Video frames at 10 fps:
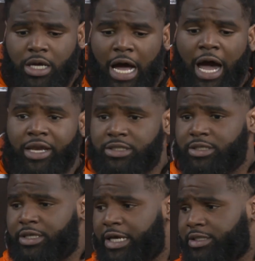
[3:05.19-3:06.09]

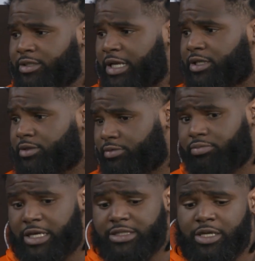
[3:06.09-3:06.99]
Honestly,
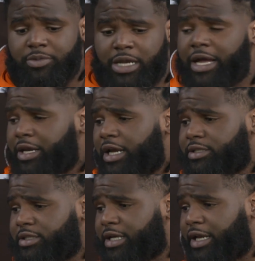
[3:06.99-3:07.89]
that's something I can
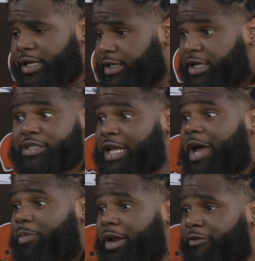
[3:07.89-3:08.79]
actually say that doesn't
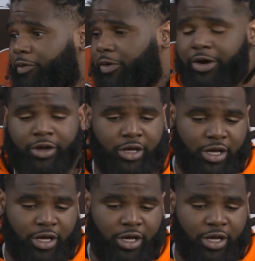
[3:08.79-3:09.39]
happen everywhere.